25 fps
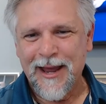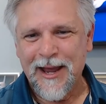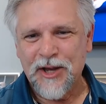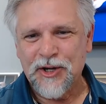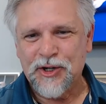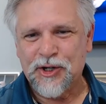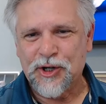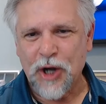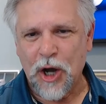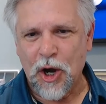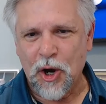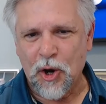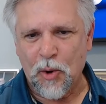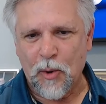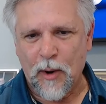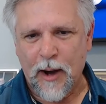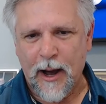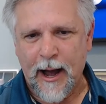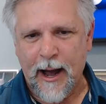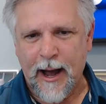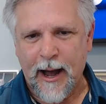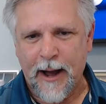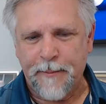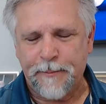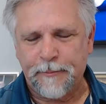So
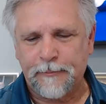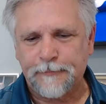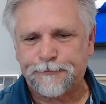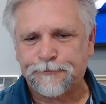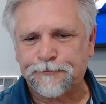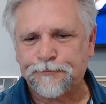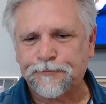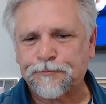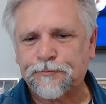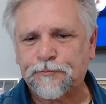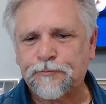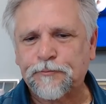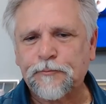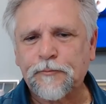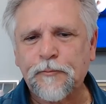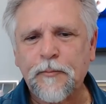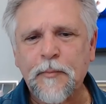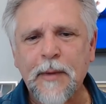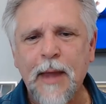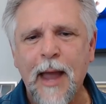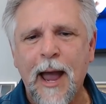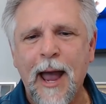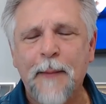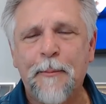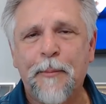um,
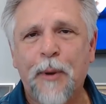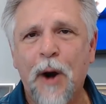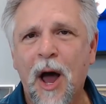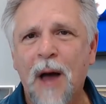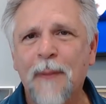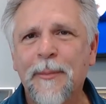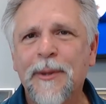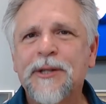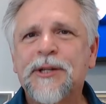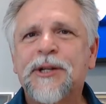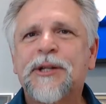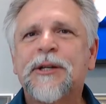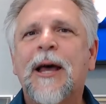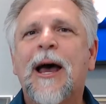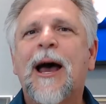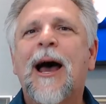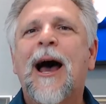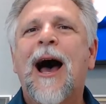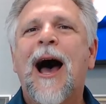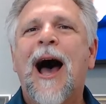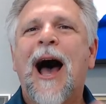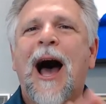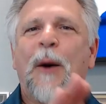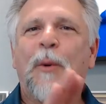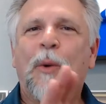I promise
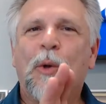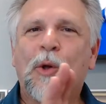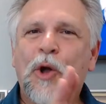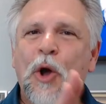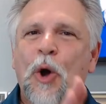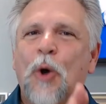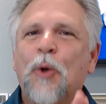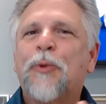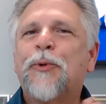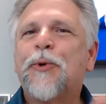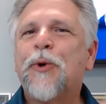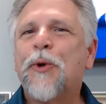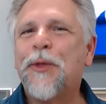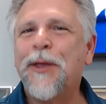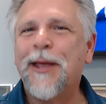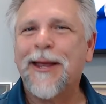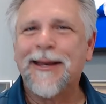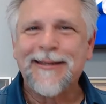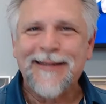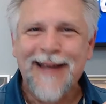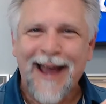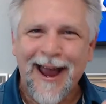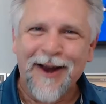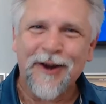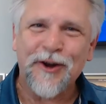I will go through the
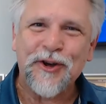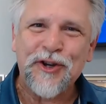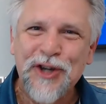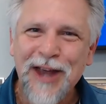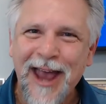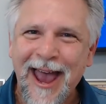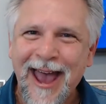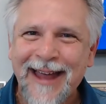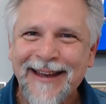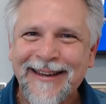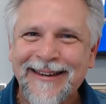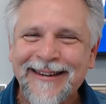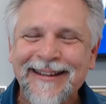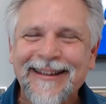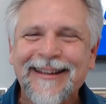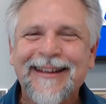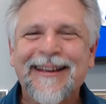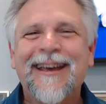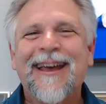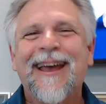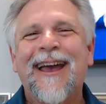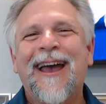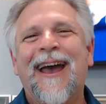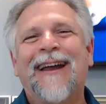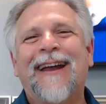entire chat
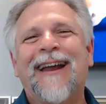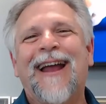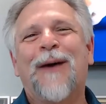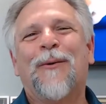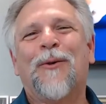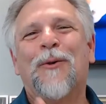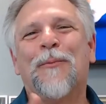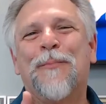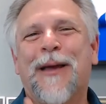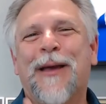and I will